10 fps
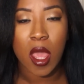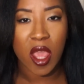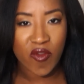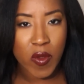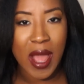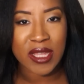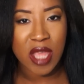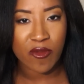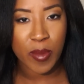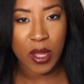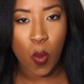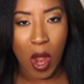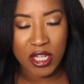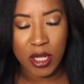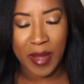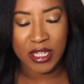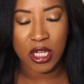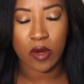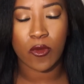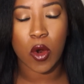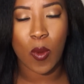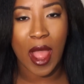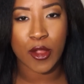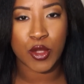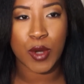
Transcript: if you guys have been watching my channel for a while,